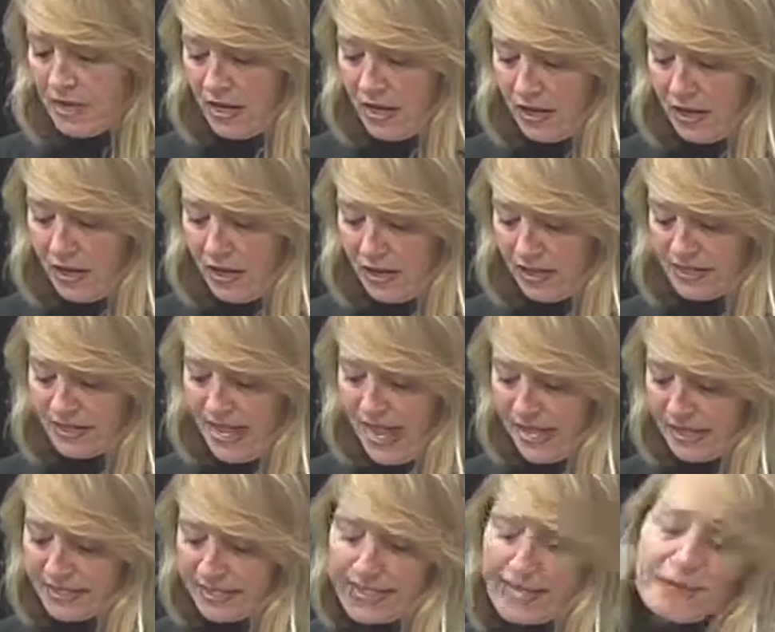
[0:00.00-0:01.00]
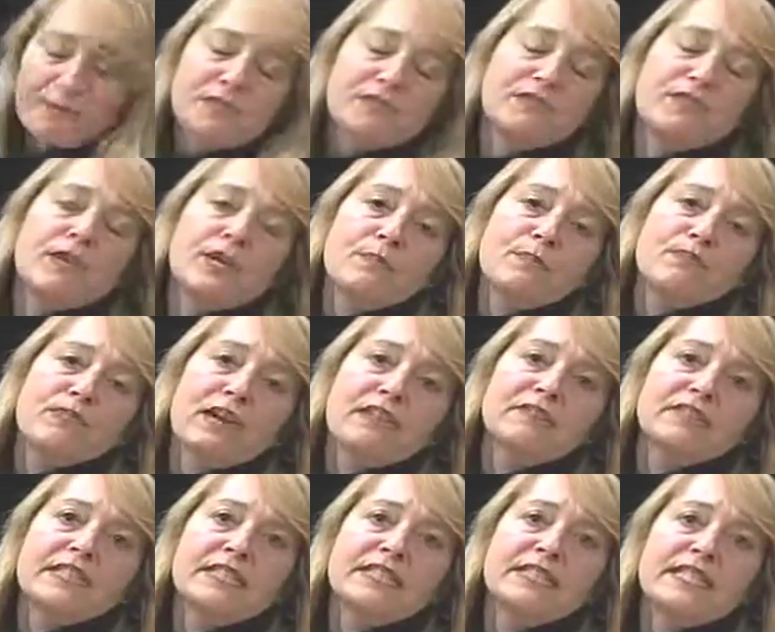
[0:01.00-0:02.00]
Uh, tax scams are very
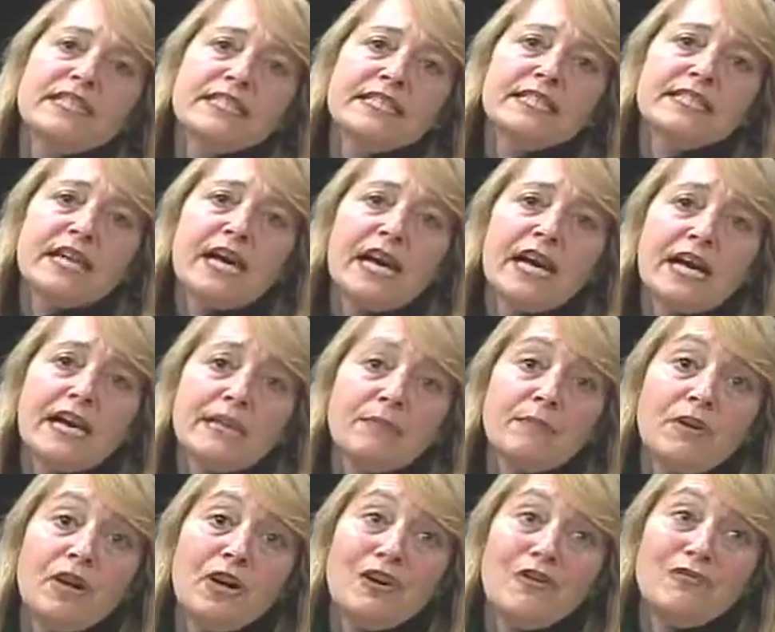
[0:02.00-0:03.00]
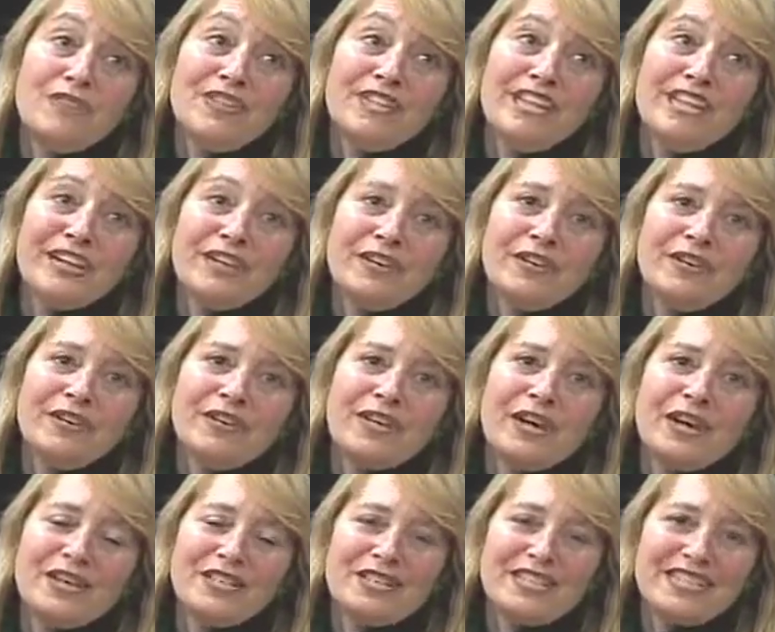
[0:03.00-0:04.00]
prevalent this time of year.
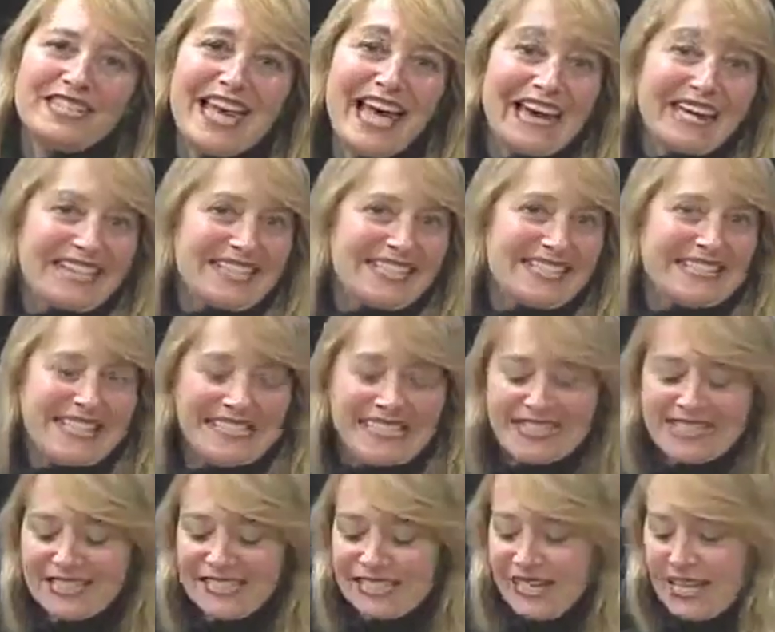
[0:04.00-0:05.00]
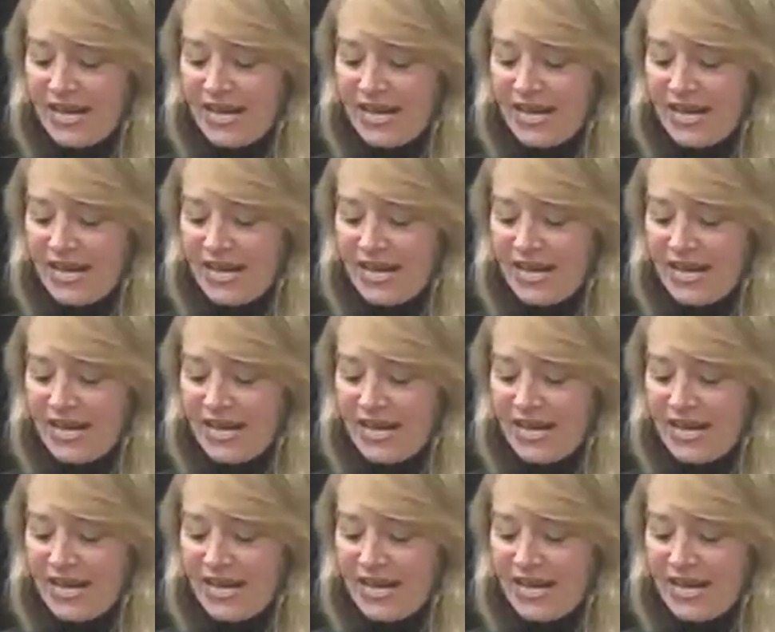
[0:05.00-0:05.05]
Uh, it's tax season.